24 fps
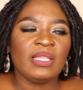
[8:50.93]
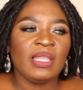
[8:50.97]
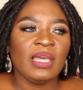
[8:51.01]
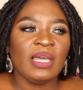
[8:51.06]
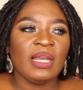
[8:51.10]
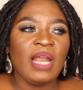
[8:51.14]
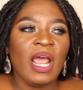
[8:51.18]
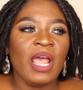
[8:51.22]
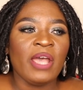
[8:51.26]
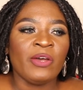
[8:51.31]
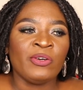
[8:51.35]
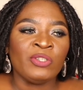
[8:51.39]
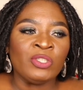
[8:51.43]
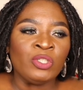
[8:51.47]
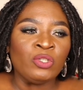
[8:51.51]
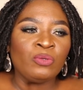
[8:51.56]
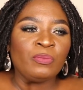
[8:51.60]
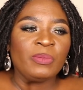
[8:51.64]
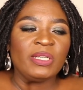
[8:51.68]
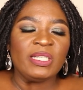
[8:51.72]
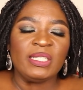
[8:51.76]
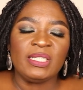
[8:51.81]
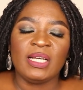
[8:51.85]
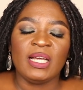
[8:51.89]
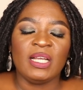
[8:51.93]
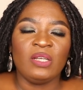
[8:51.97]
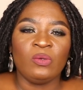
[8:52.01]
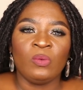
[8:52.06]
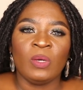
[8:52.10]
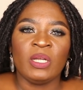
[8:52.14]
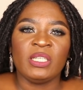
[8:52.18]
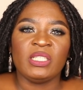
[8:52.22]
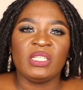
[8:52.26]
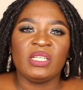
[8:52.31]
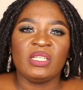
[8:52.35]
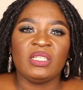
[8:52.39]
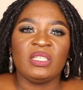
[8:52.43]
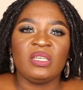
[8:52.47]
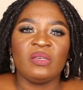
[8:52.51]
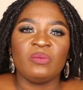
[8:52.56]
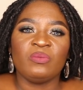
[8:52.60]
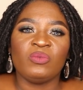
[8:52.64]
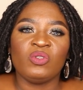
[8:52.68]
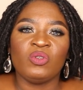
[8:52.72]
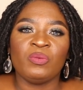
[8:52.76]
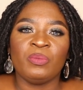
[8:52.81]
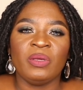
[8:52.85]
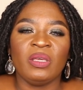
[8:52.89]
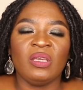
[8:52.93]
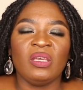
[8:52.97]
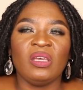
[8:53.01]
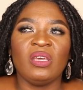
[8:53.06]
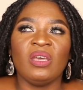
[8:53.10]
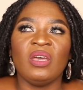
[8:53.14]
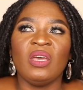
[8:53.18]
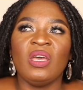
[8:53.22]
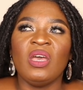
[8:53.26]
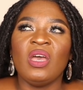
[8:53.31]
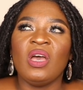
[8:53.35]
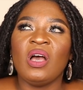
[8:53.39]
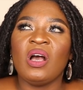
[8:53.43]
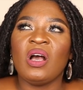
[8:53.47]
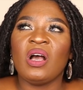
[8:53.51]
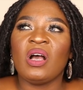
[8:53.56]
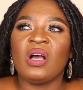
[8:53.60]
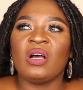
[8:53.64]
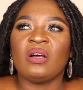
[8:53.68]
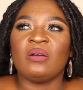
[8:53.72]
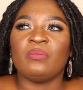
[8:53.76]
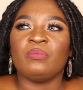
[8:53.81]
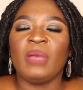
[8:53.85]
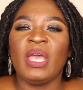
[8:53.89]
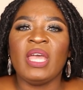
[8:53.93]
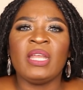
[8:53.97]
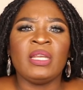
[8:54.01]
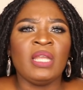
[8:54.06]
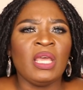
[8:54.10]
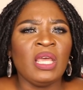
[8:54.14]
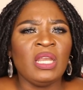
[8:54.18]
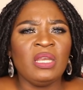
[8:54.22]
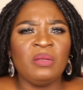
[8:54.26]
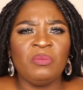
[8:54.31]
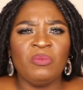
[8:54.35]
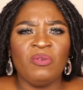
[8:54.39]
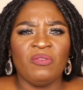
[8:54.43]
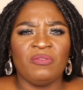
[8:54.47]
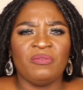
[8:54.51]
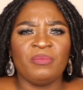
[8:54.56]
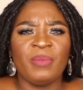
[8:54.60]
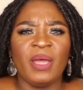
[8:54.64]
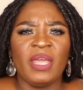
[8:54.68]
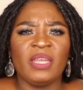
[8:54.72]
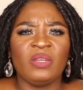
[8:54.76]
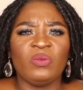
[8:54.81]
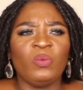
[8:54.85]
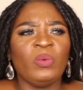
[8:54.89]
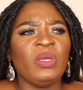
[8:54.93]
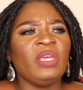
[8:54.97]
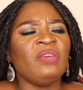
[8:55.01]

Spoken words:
that I automatically wanted him to be an enemy of mine.